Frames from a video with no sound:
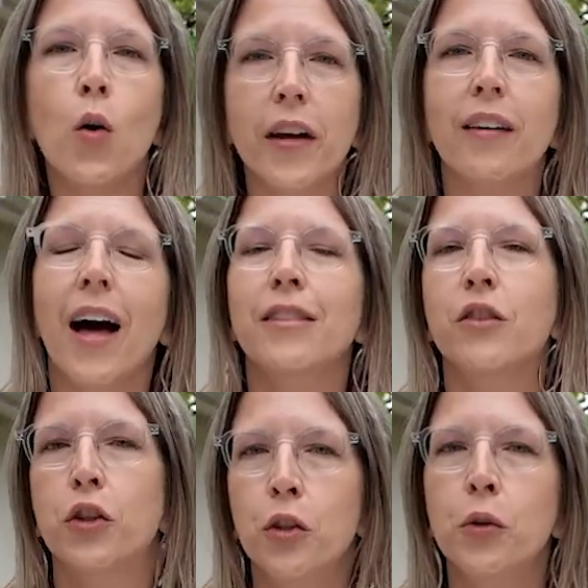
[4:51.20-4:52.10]
Oak Hill has
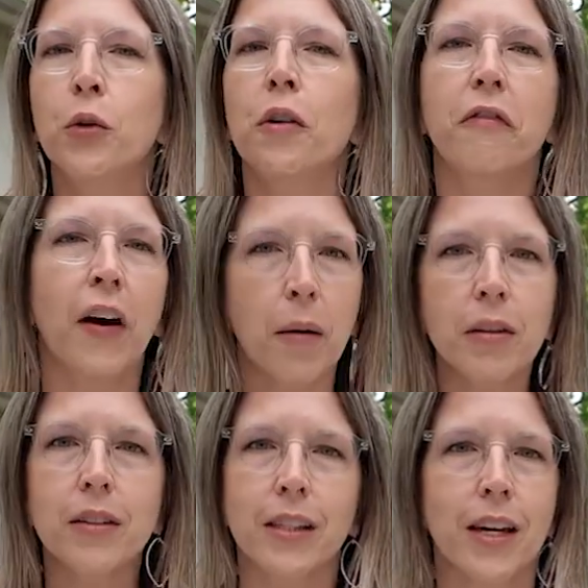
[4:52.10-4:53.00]
2
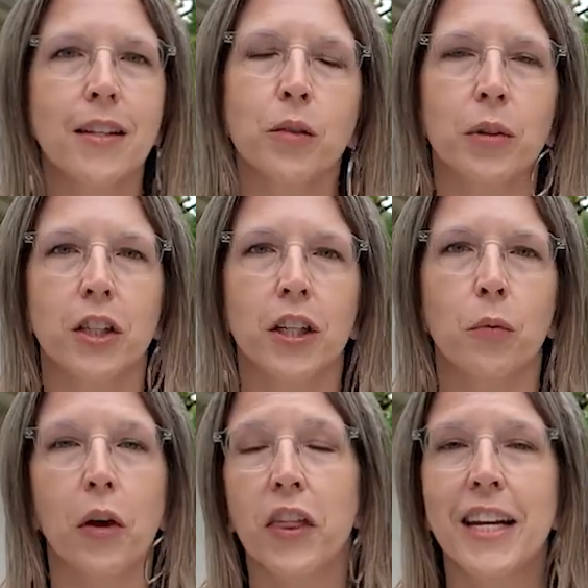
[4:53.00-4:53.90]
fabulous things
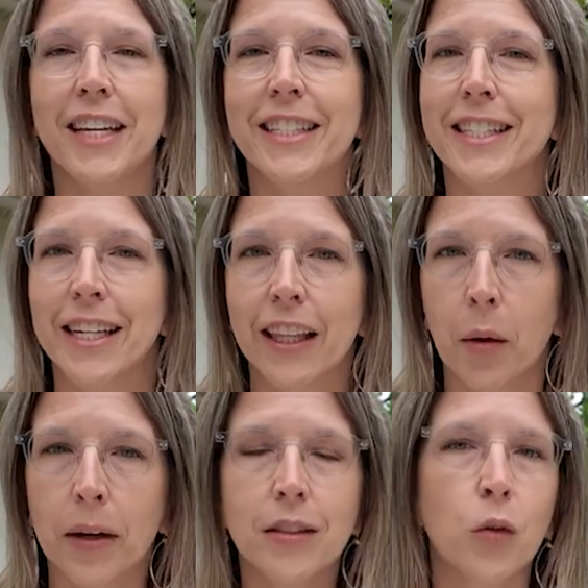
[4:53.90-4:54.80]
within its city
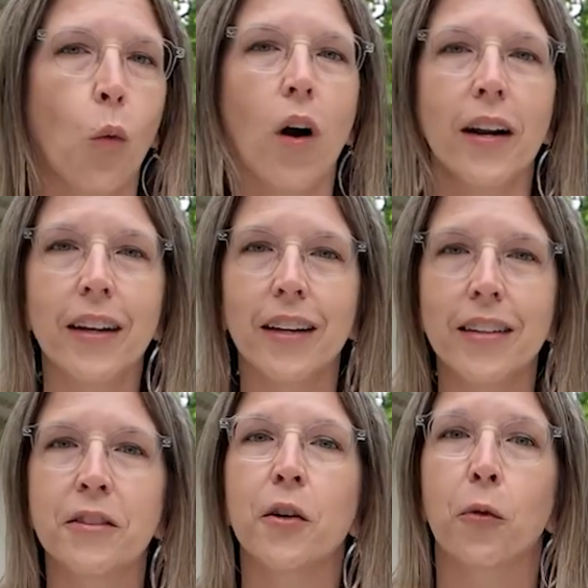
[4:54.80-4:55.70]
limits. One
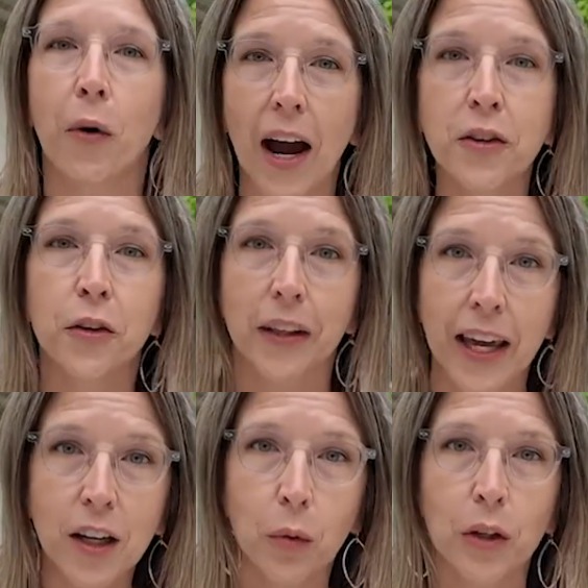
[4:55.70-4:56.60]
is Radnor
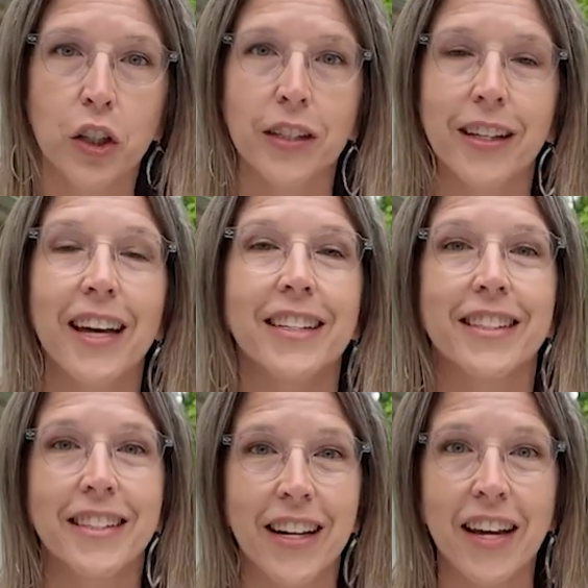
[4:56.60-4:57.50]
Lake, which is a
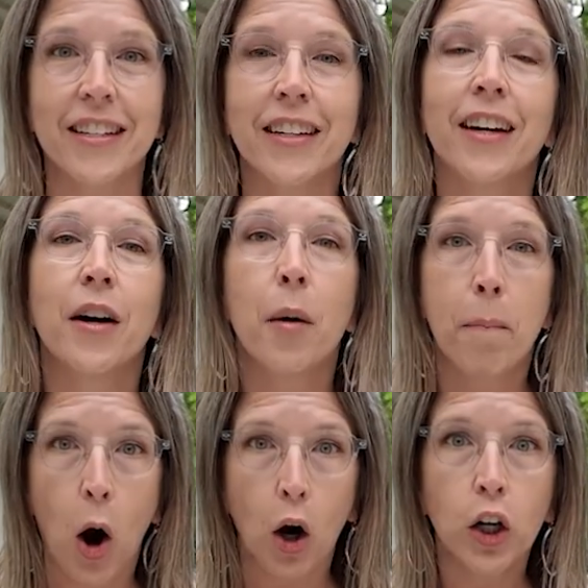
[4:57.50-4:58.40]
state
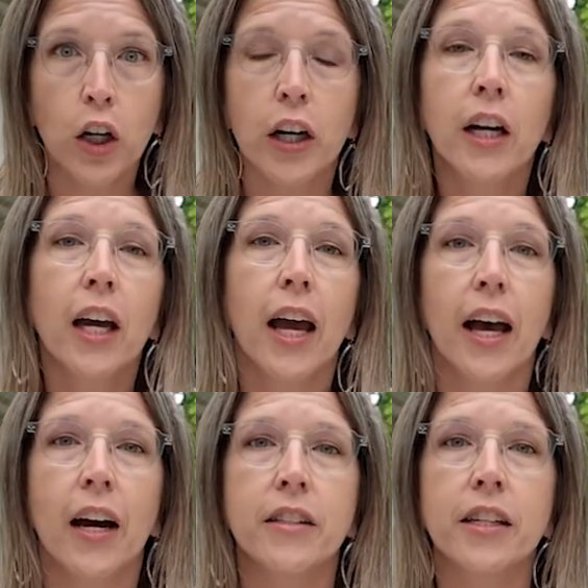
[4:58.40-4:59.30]
park,
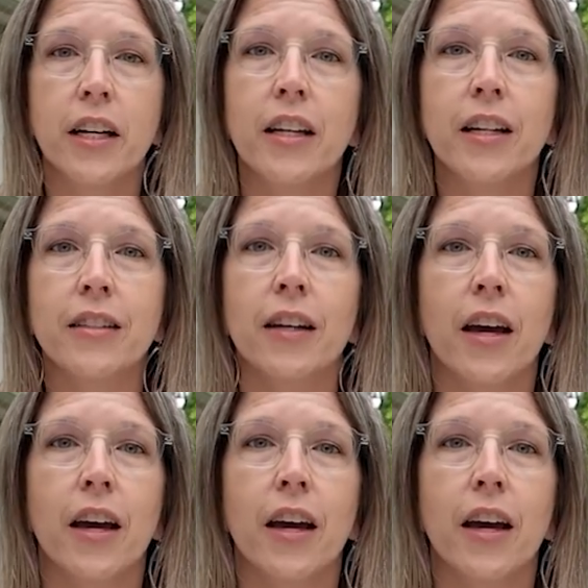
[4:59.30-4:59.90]
and it is